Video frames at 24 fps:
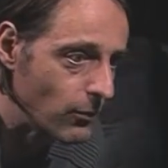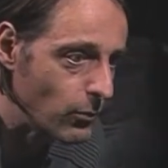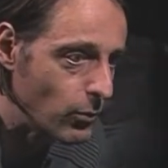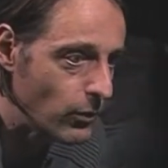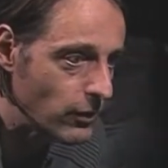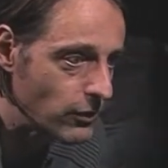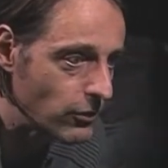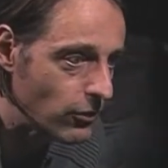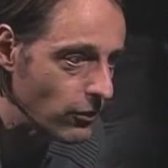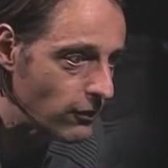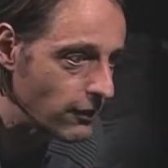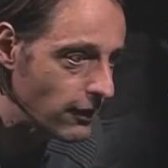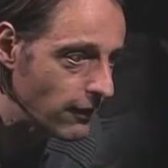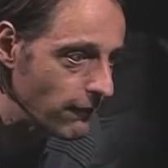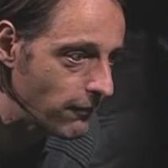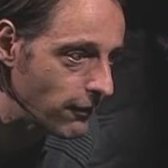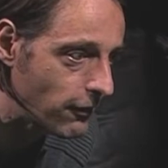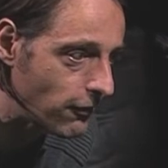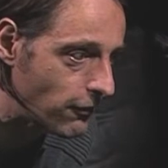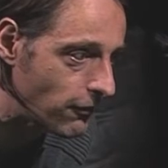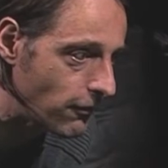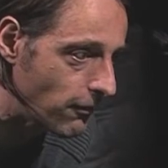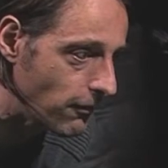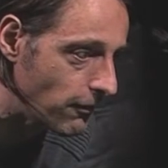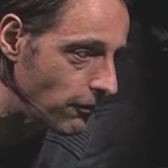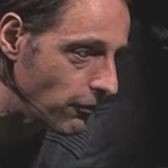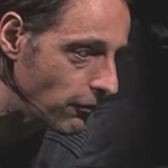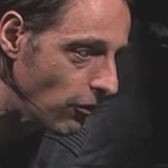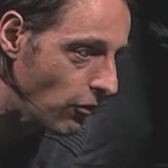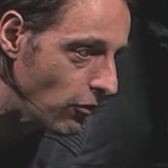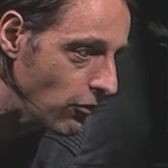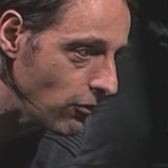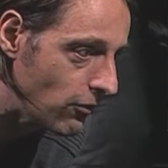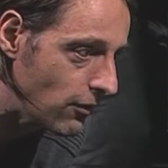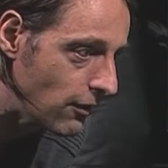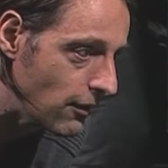We don't have this in a
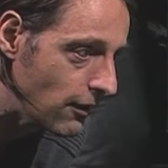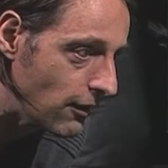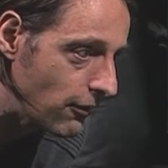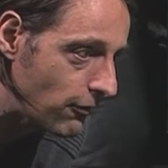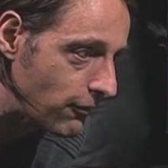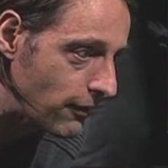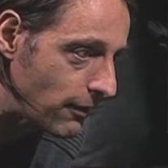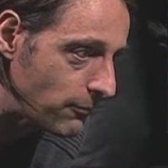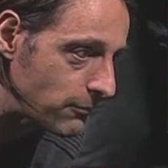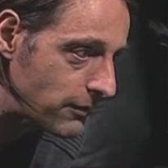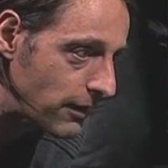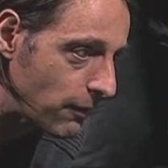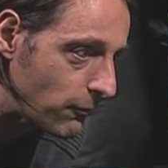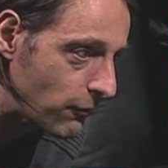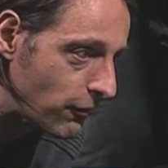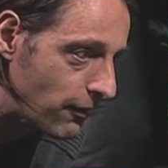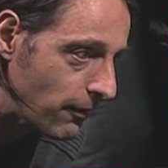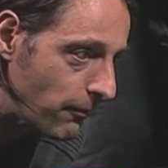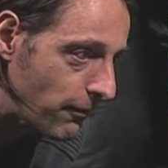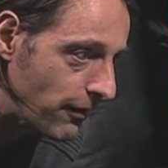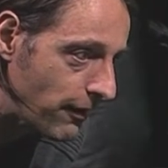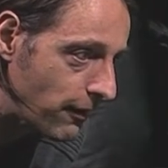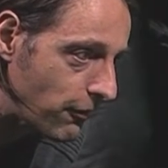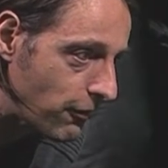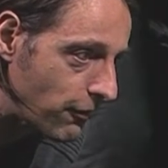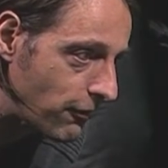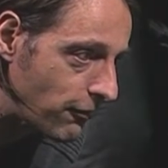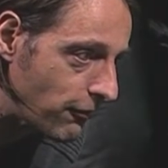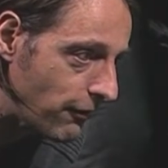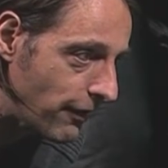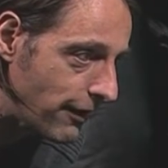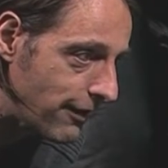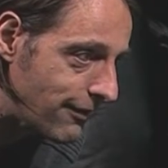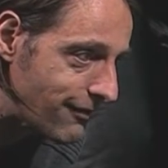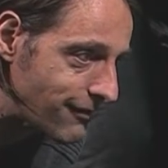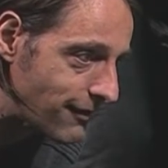row. Sometimes something
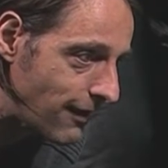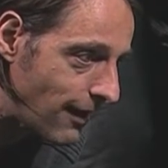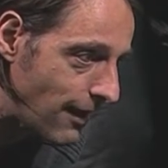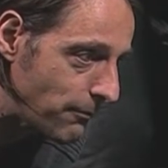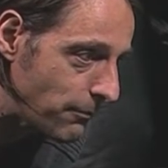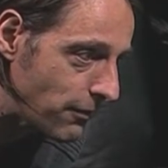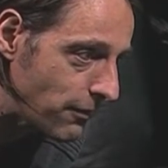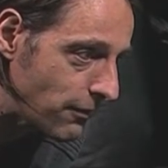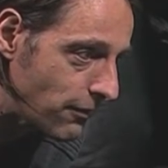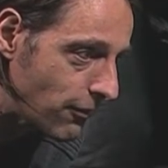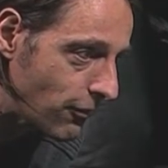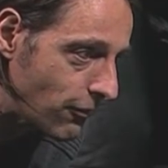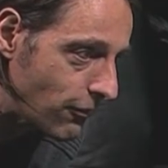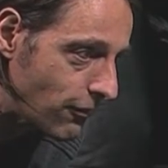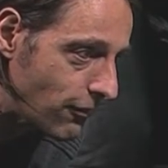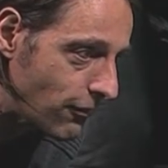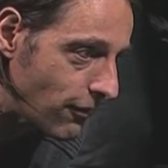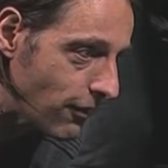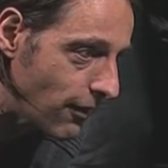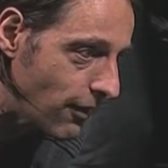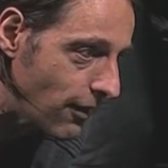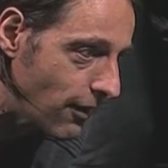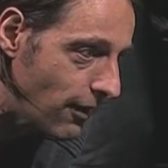strange happens,